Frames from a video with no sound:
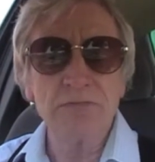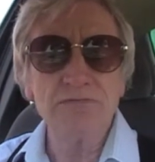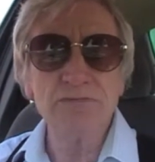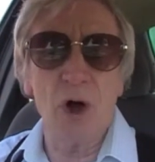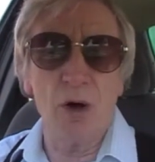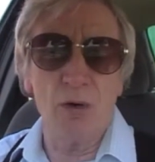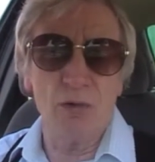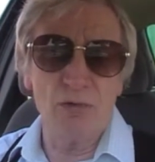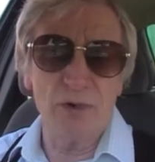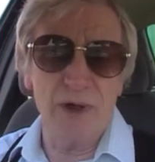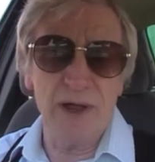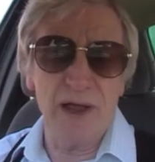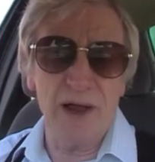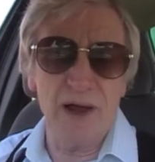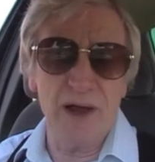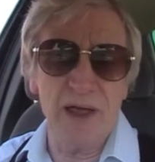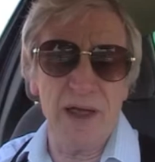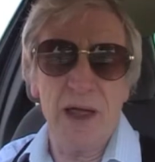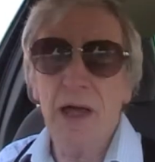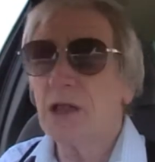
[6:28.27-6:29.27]
Not
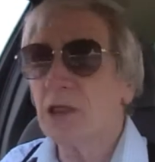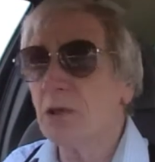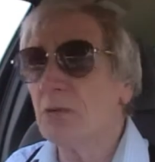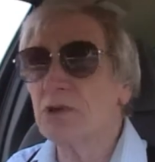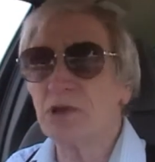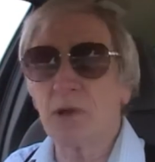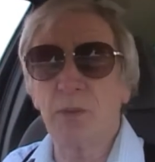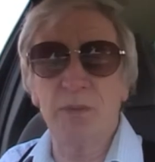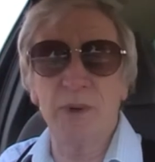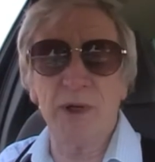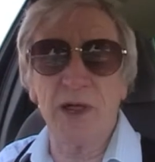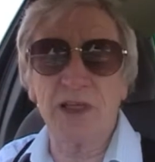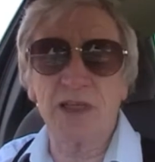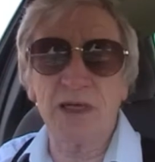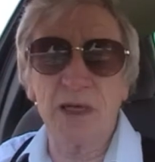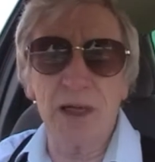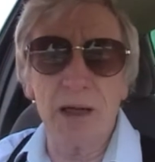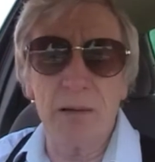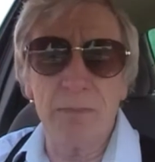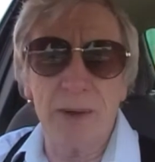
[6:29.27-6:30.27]
really. There was a big
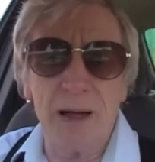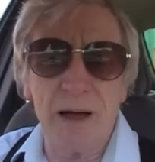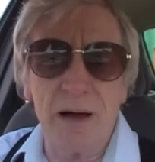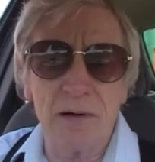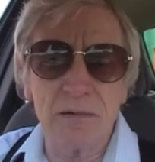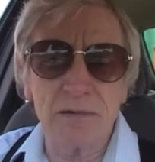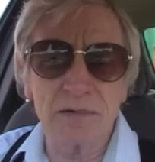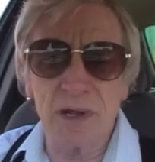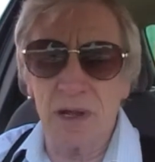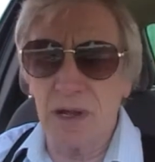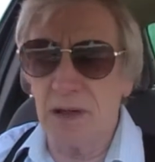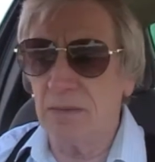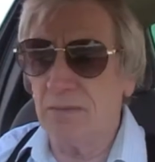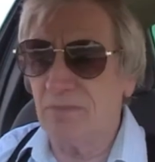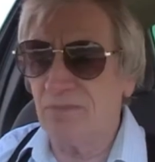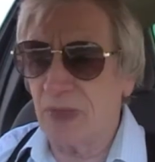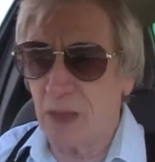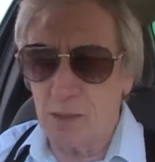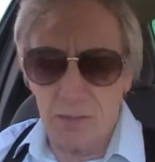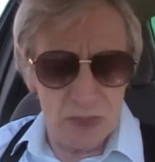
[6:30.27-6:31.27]
thing about
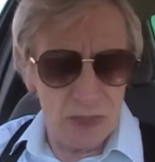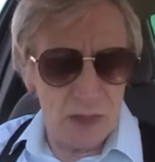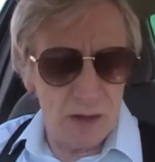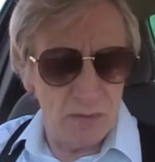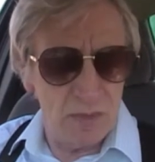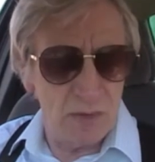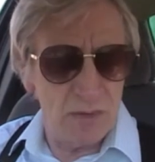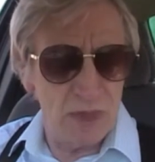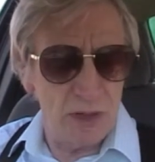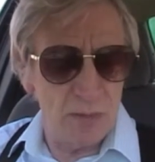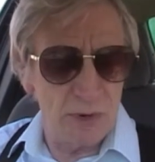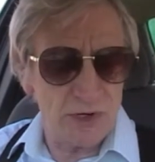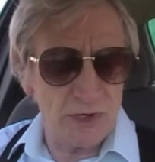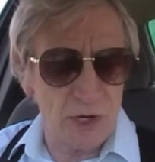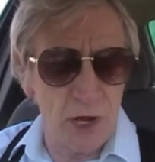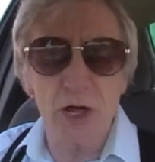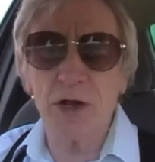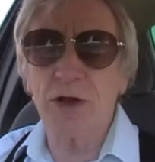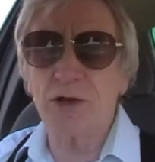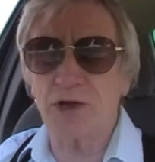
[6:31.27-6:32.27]
the
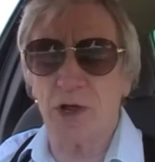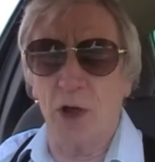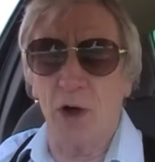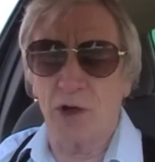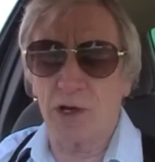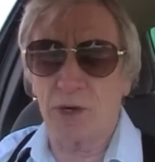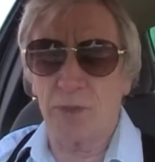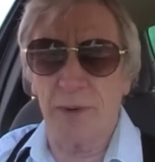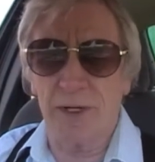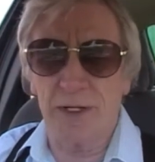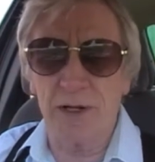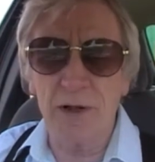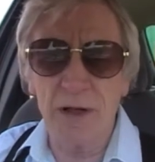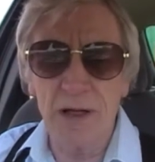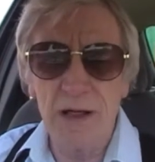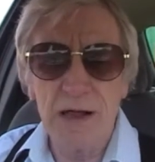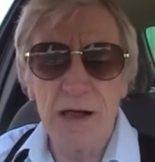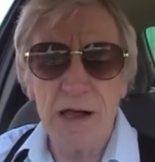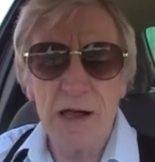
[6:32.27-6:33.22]
maternity hospital.